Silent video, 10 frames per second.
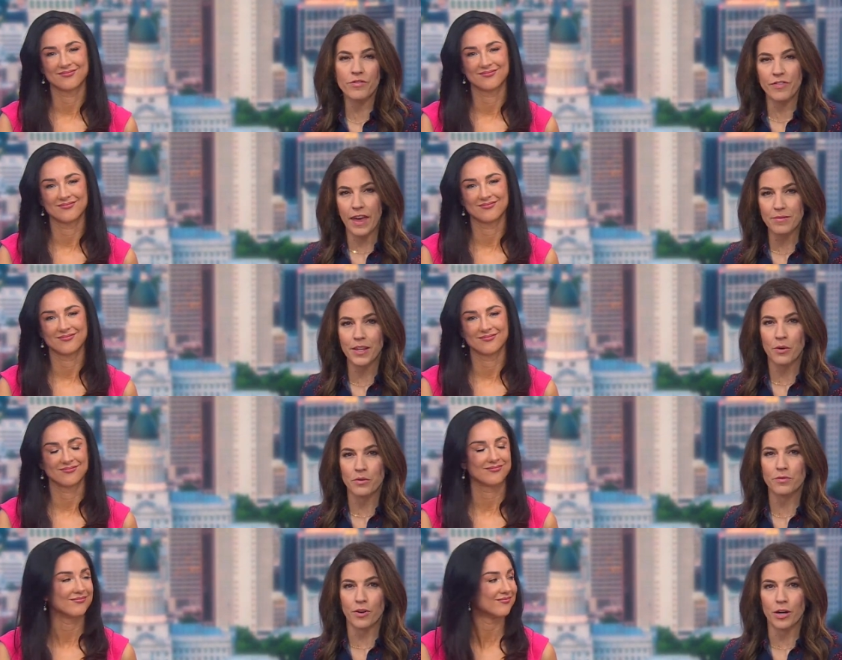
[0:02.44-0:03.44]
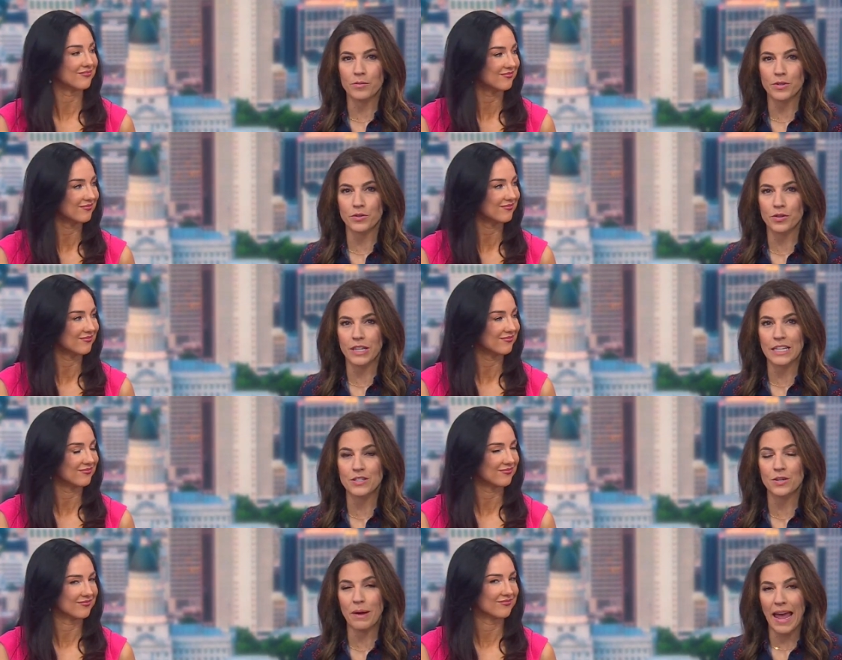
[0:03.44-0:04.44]
Speaker 1: family owned farms are turning
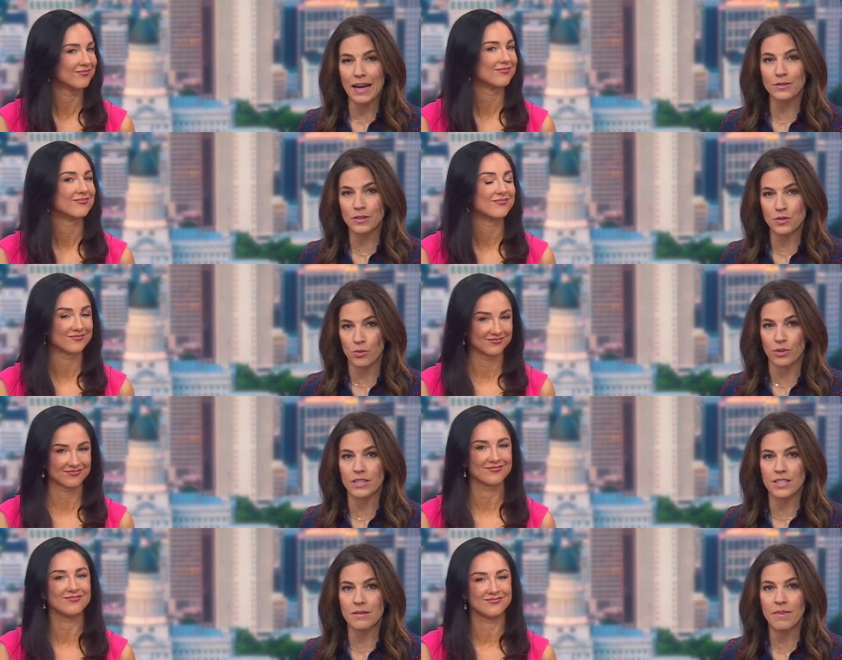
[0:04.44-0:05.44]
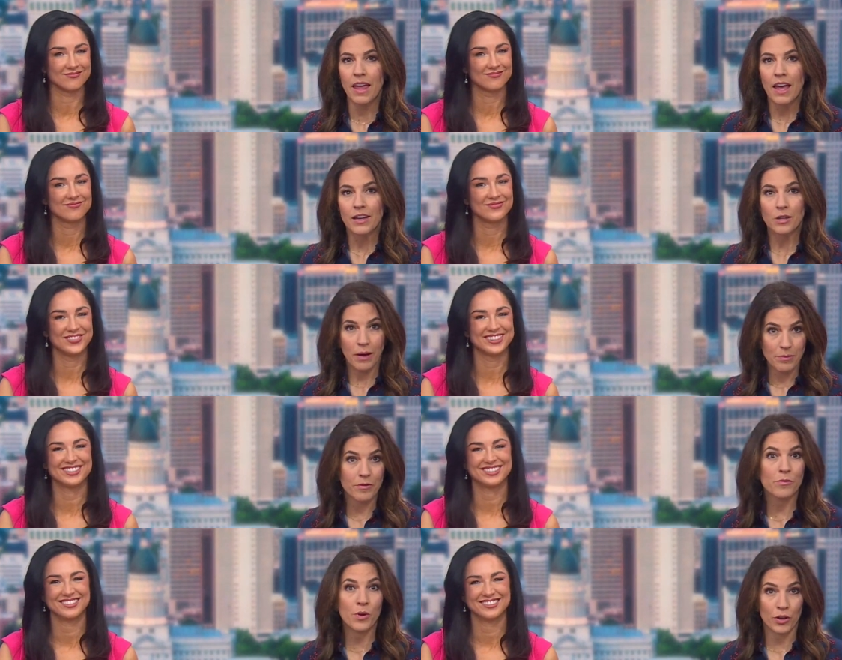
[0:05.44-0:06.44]
into agritourism. You might be
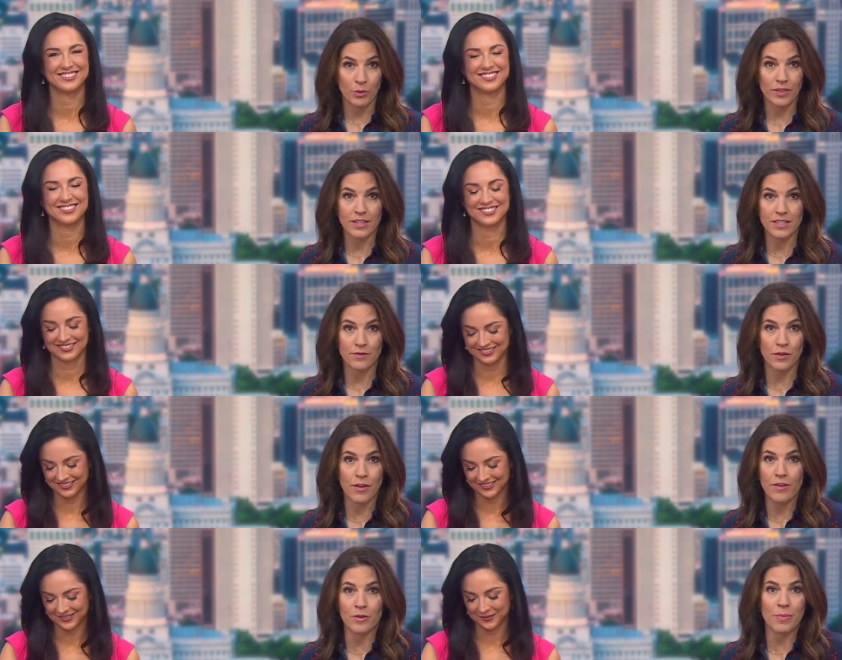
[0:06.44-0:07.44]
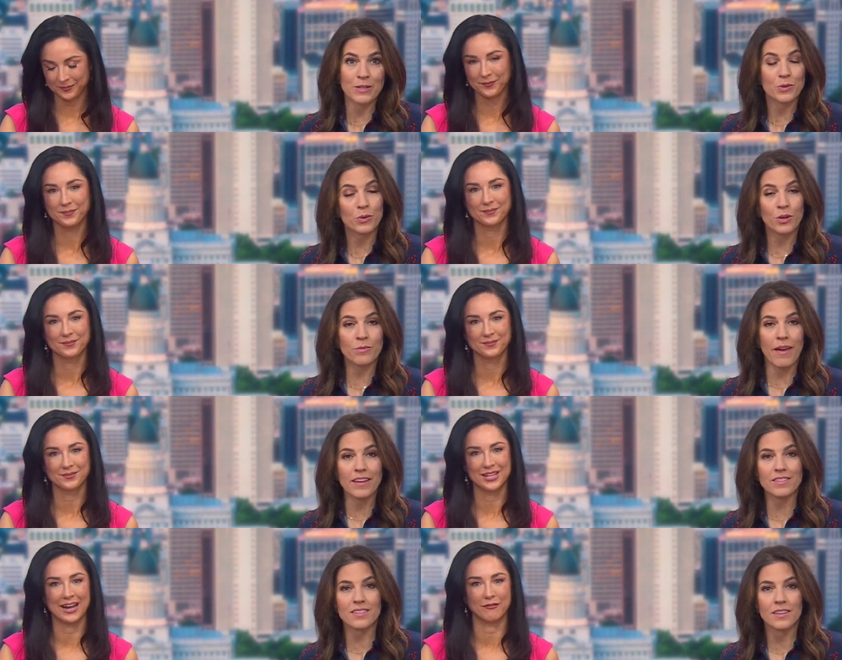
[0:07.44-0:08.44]
familiar with this if you've ever been to a corn
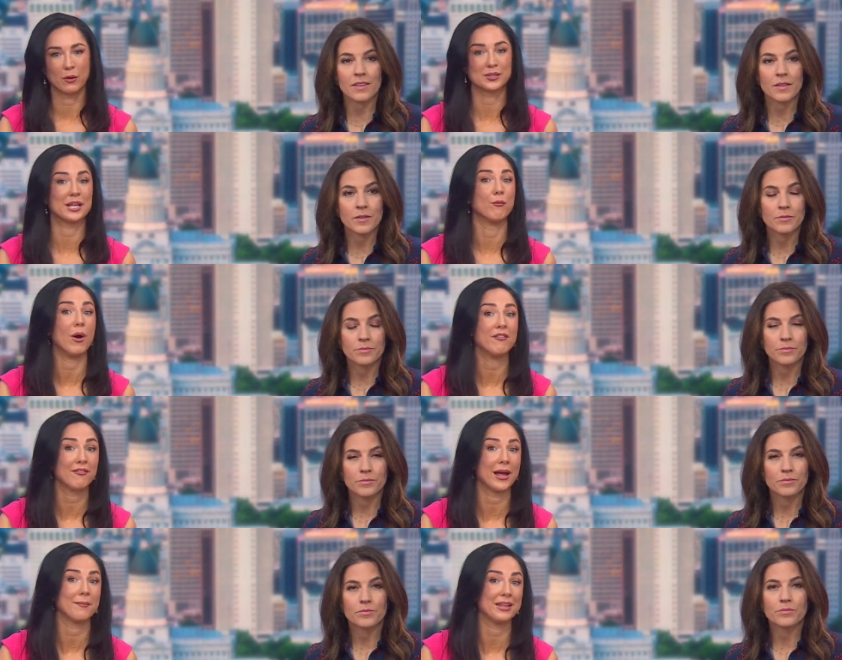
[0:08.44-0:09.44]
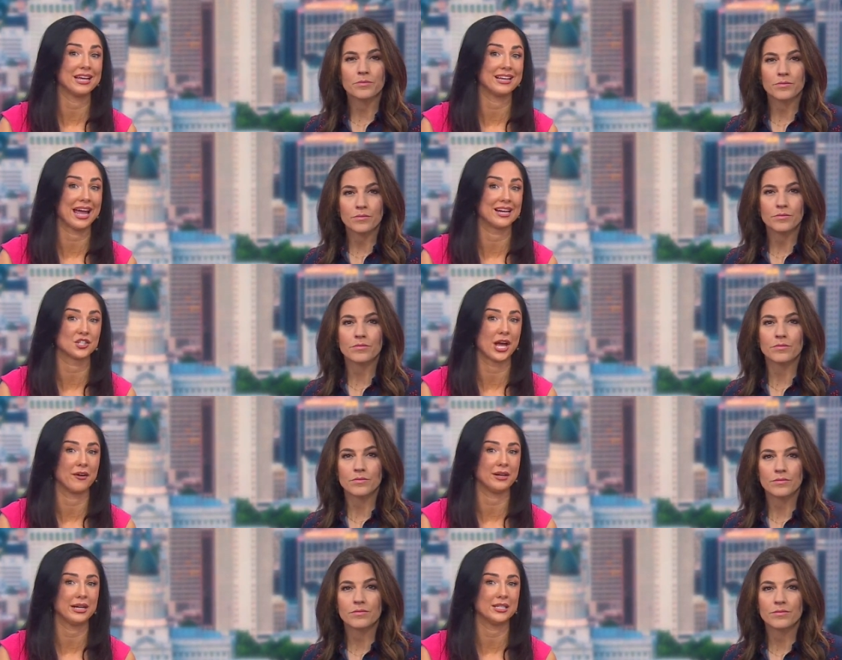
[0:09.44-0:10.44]
maze.
Speaker 2: Yeah, of course. And one family in Cache
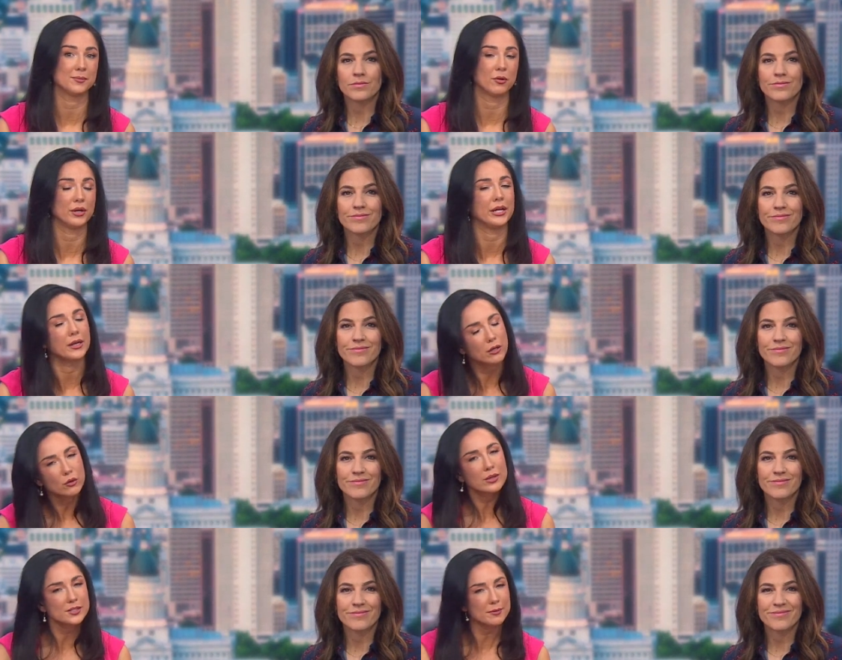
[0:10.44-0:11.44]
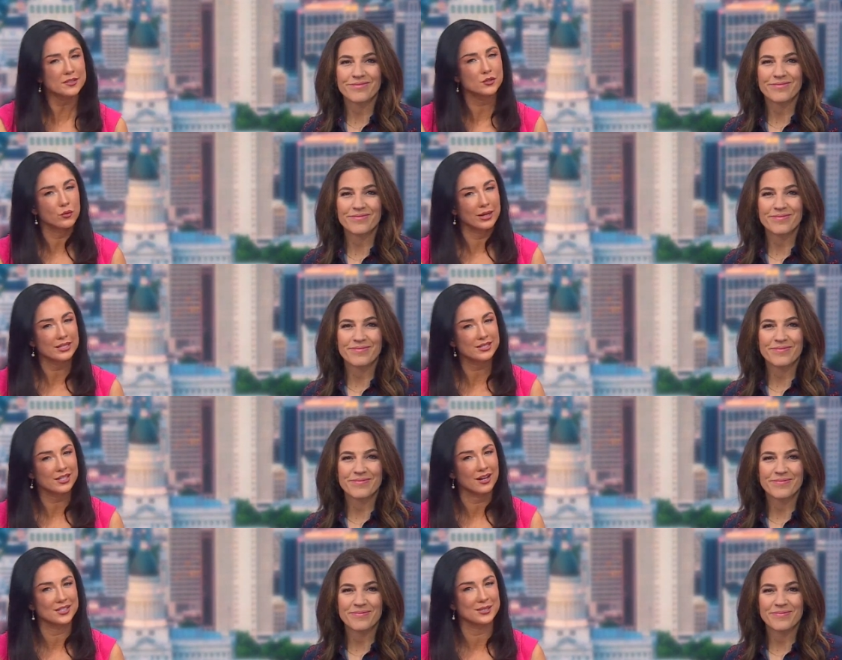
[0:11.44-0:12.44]
County is putting a Christmas
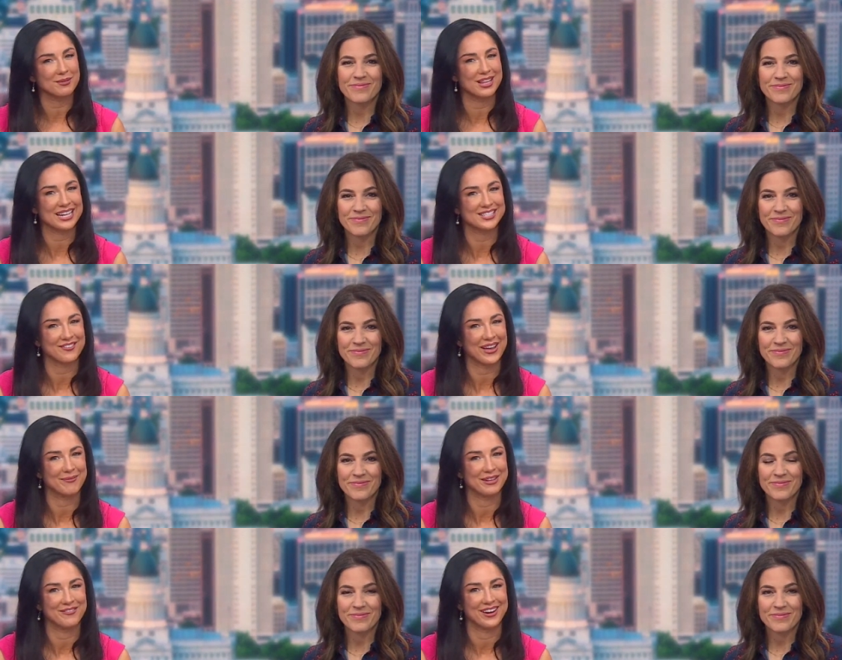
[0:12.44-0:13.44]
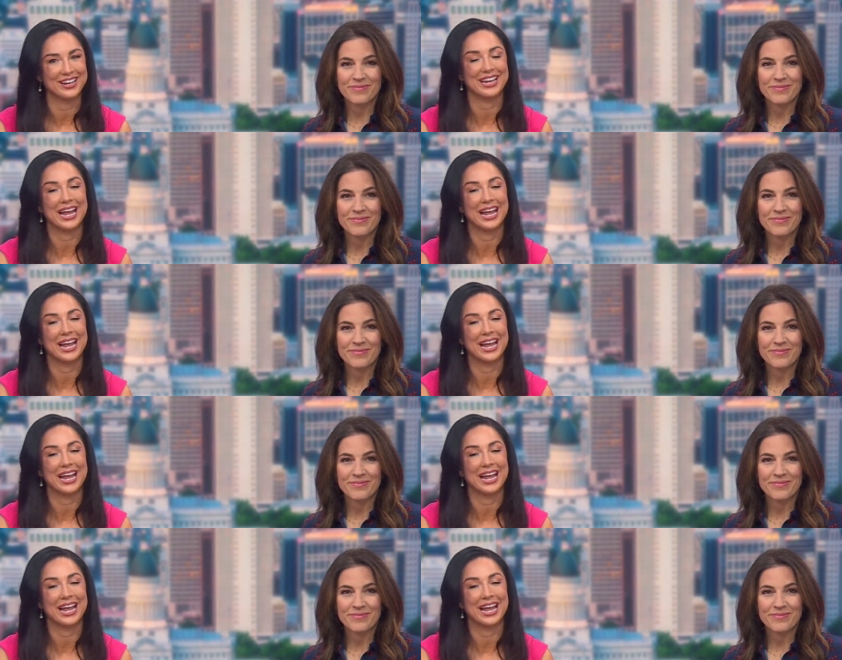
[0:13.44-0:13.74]
twist on some classic family fun. And